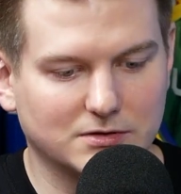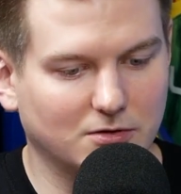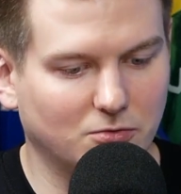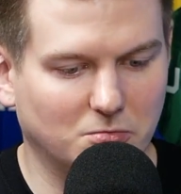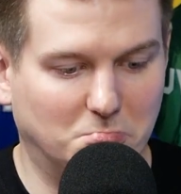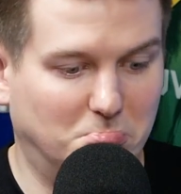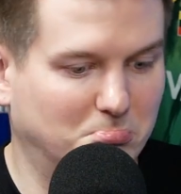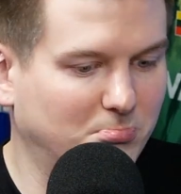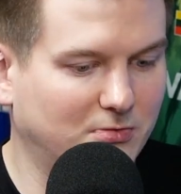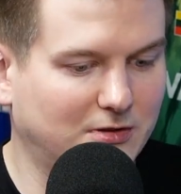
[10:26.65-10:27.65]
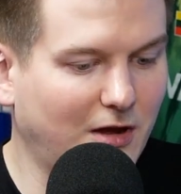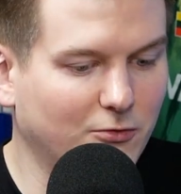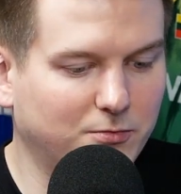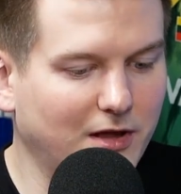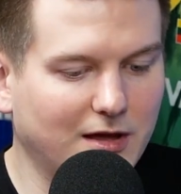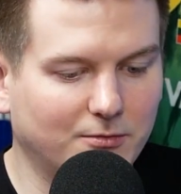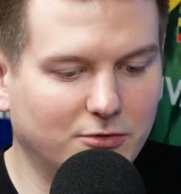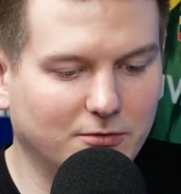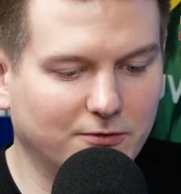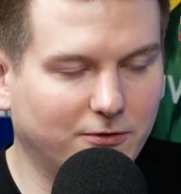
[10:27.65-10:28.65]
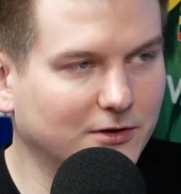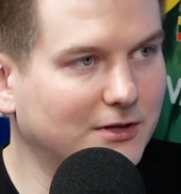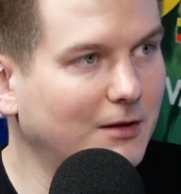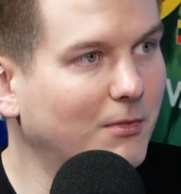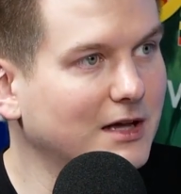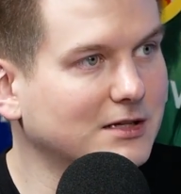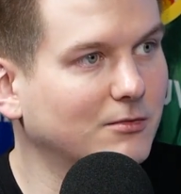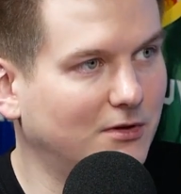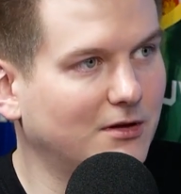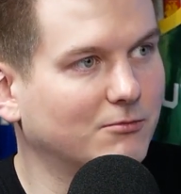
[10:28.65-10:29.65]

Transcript: So they were playing beautiful team basketball.